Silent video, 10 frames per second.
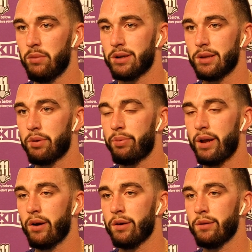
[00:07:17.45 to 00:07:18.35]
mentally
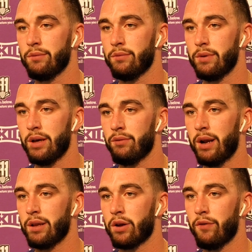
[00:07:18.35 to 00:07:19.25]
prepared and, and
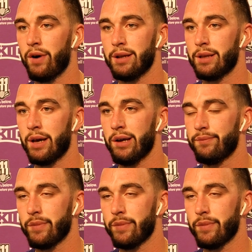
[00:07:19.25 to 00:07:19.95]
ready to go fight today.